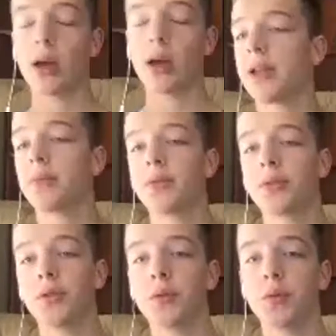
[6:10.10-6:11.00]
unable
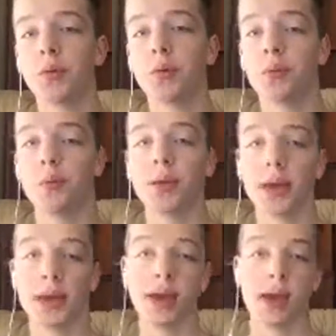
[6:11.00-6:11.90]
to
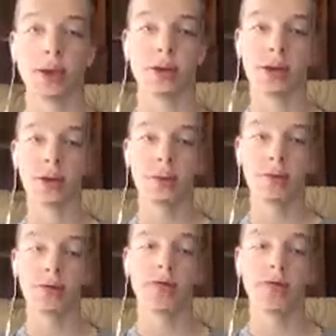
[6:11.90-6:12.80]
be here to
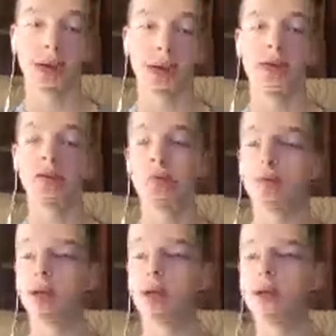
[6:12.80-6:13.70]
do videos
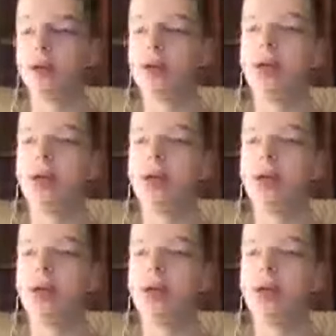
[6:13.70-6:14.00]
because